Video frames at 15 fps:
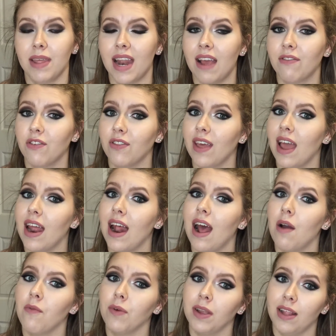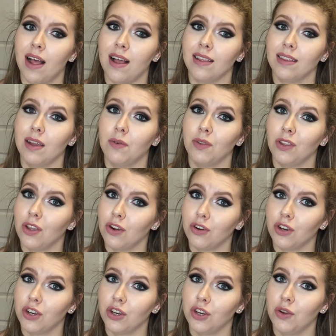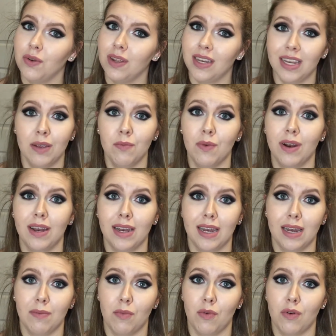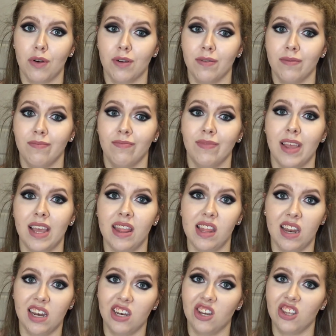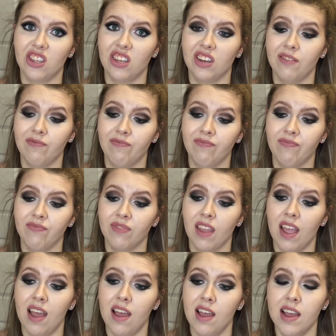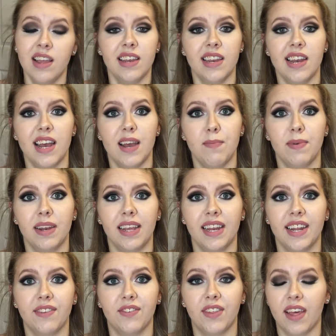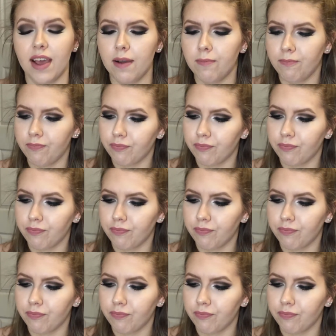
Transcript: Then after that, I realized I was allergic to it, didn't want it anymore, and then it just didn't happen again after that.